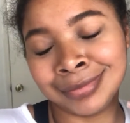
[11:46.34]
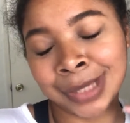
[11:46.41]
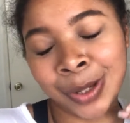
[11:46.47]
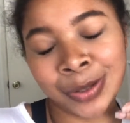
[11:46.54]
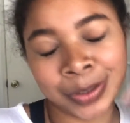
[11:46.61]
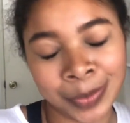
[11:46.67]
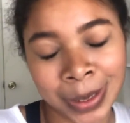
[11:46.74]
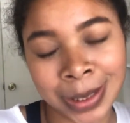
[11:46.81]
I
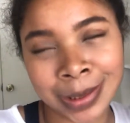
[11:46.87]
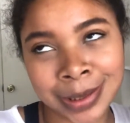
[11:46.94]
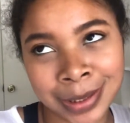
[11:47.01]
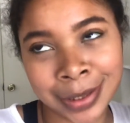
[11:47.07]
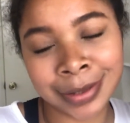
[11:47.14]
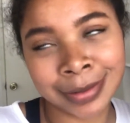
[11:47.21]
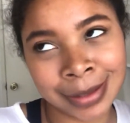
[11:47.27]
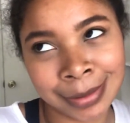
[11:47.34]
was
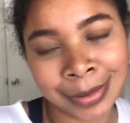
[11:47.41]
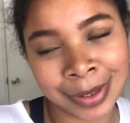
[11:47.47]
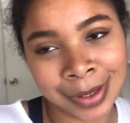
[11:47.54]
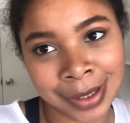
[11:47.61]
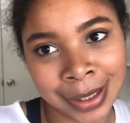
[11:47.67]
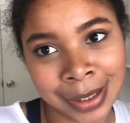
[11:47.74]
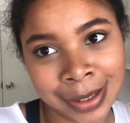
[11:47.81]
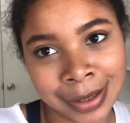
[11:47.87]
basic those
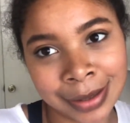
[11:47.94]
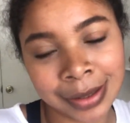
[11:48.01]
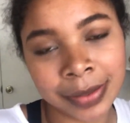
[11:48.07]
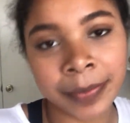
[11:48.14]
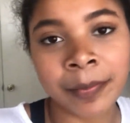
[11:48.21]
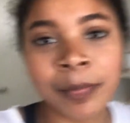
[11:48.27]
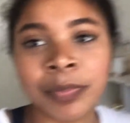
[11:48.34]
days.